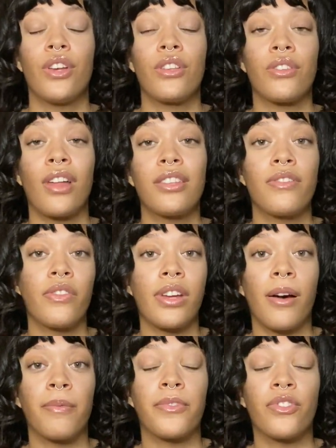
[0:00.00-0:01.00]
So that's very
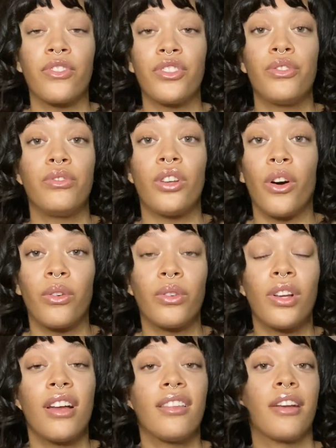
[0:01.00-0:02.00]
helpful. You know,
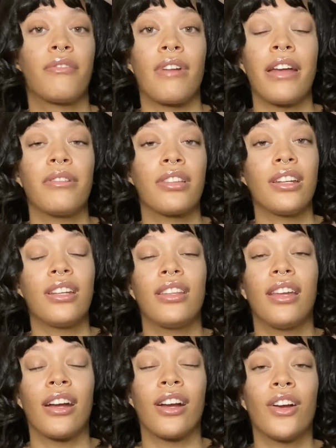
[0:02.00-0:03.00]
like right then and
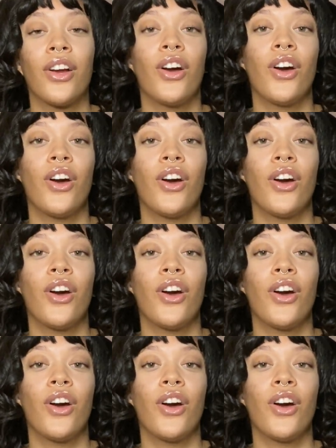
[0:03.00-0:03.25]
there